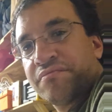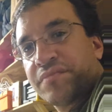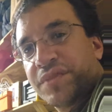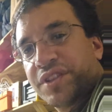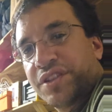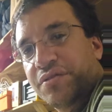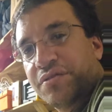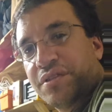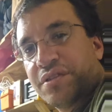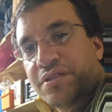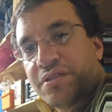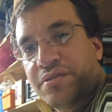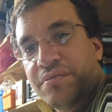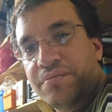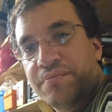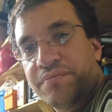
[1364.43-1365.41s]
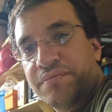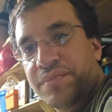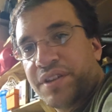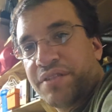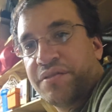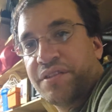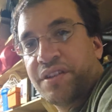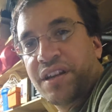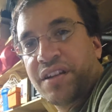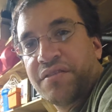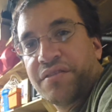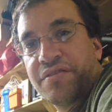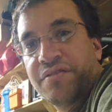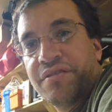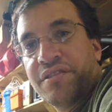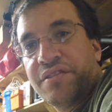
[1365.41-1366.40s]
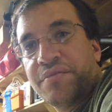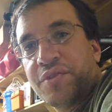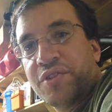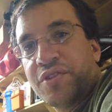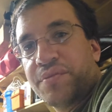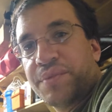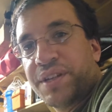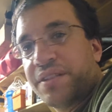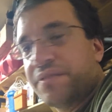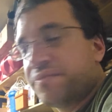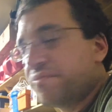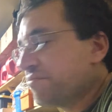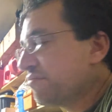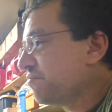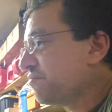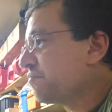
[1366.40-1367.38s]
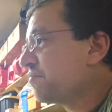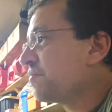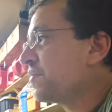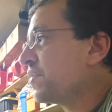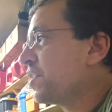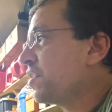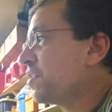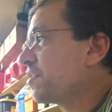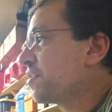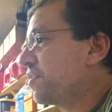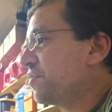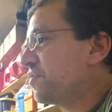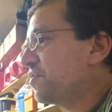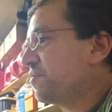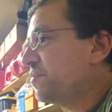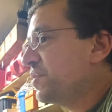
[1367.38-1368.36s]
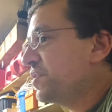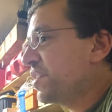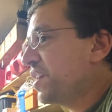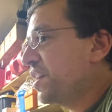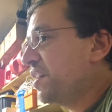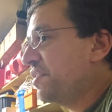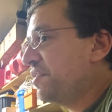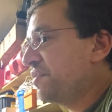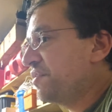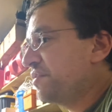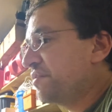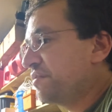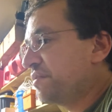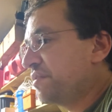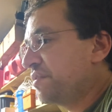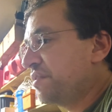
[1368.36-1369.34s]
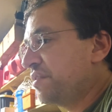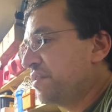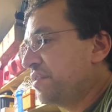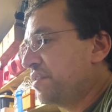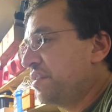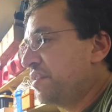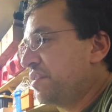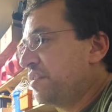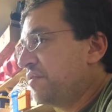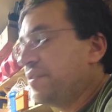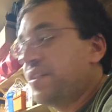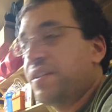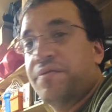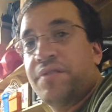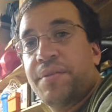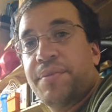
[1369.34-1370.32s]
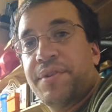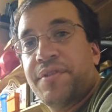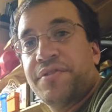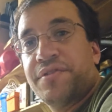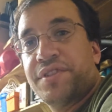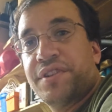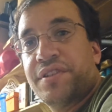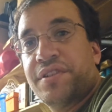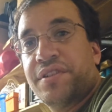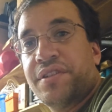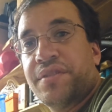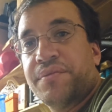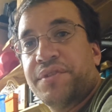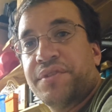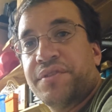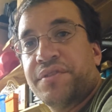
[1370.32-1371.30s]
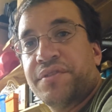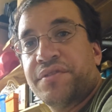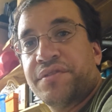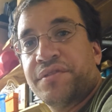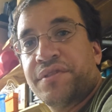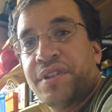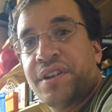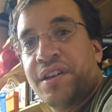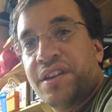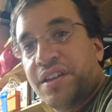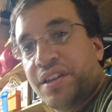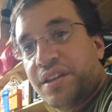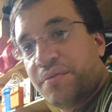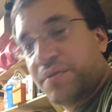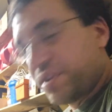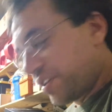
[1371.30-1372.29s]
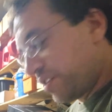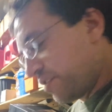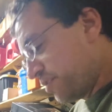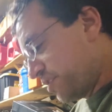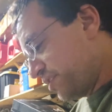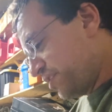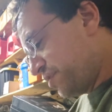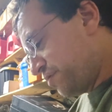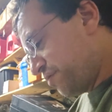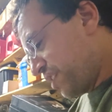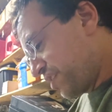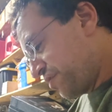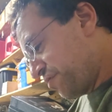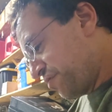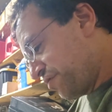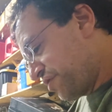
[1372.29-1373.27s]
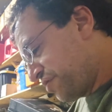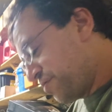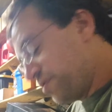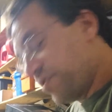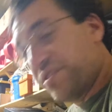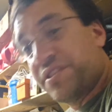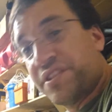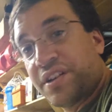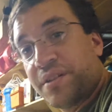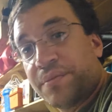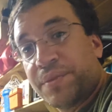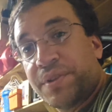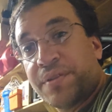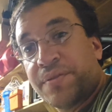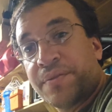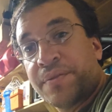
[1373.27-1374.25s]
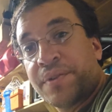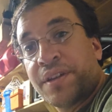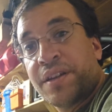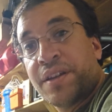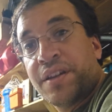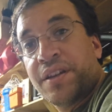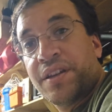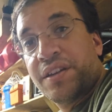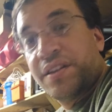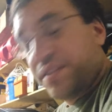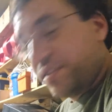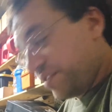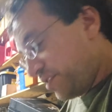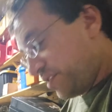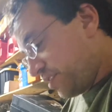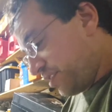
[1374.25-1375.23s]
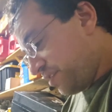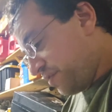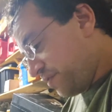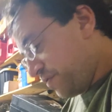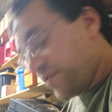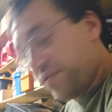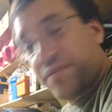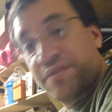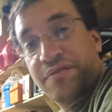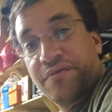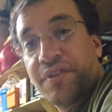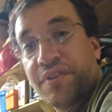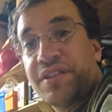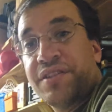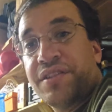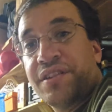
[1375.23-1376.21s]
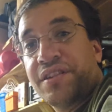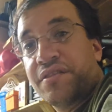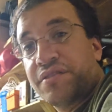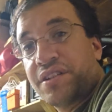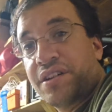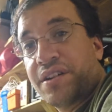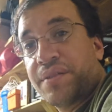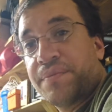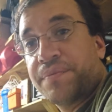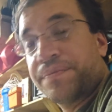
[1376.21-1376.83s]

doing a loop. And I was like, I don't do it anymore, man. Costs too much gas. Find way better shit in the dumpsters. You want to go to the direct source where it's dumped instead of wasting your time